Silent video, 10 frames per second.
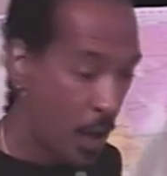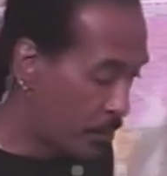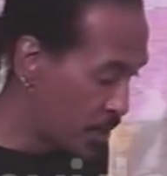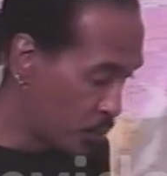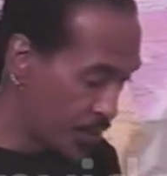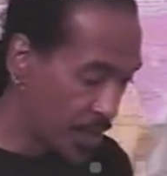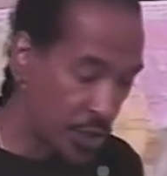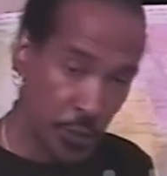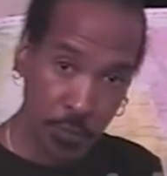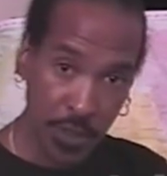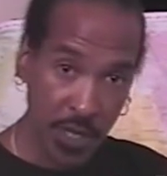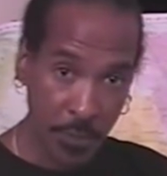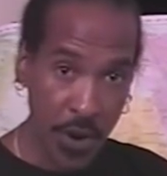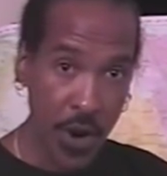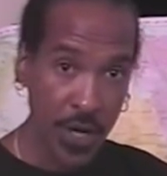But with us split
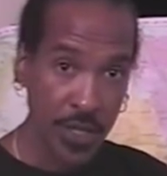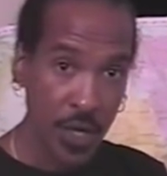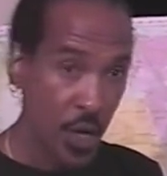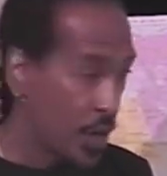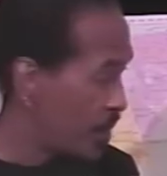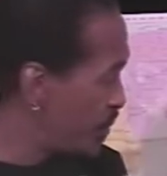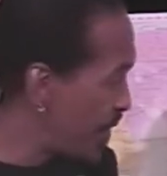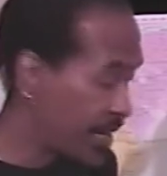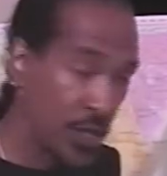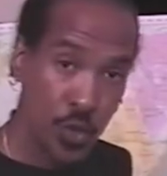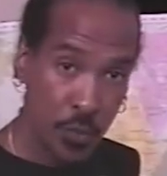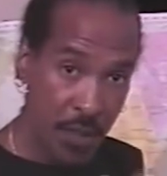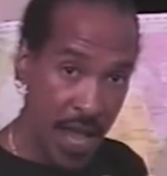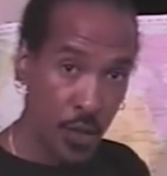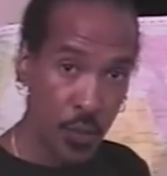apart, they can do
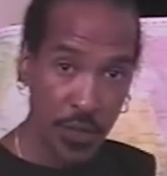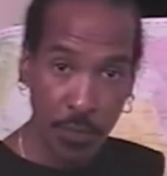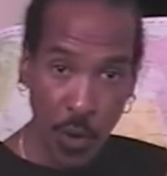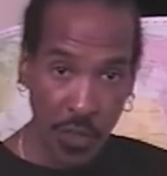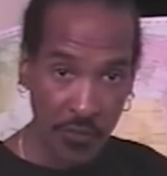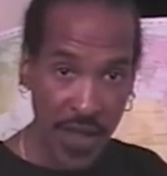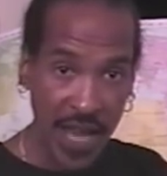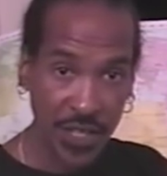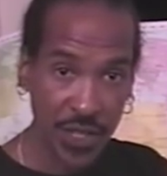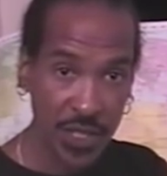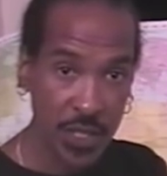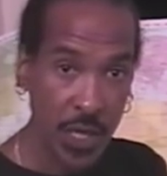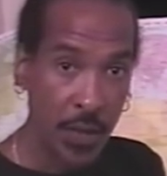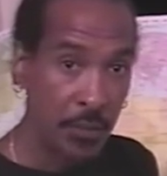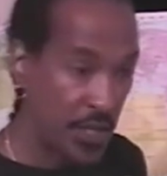battle with both factions
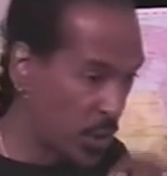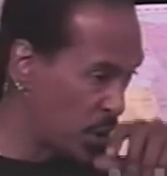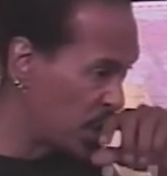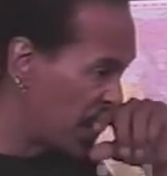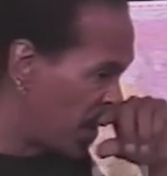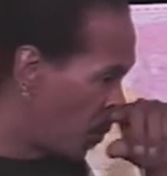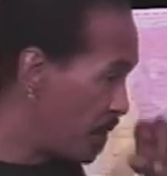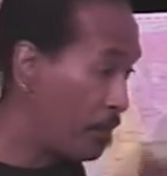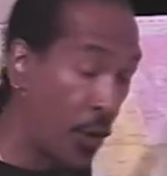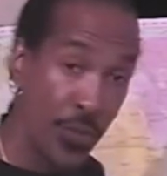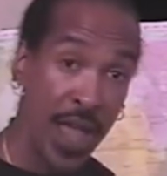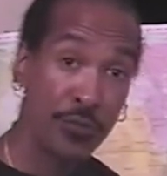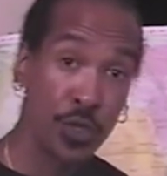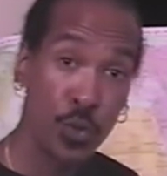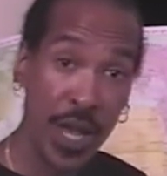because we both have
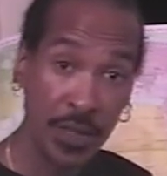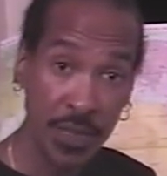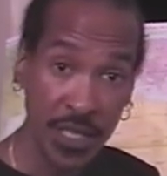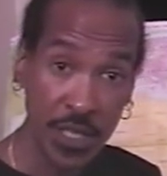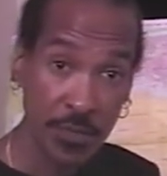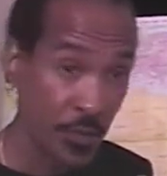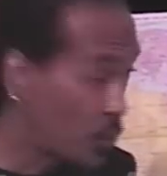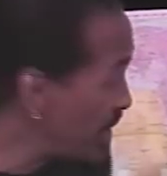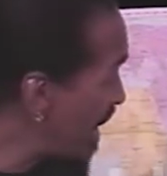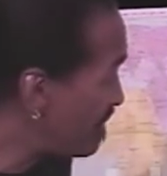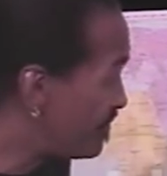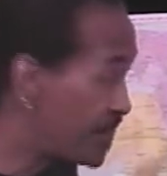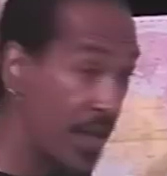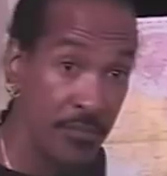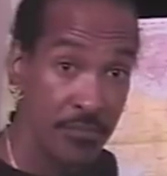two enemies. We have
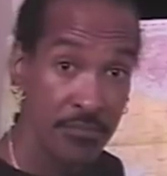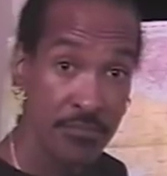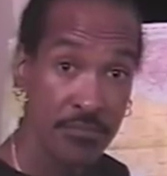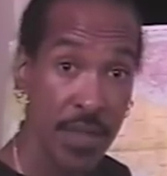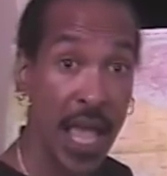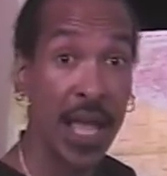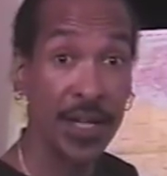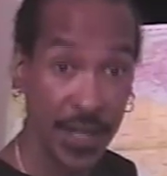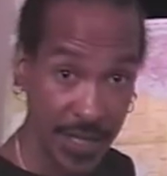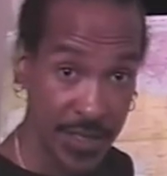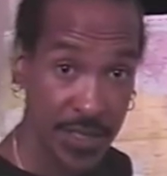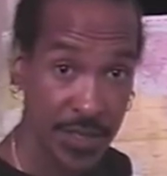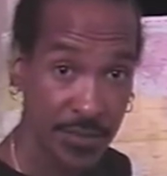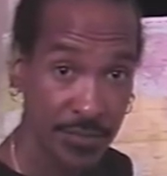them and us.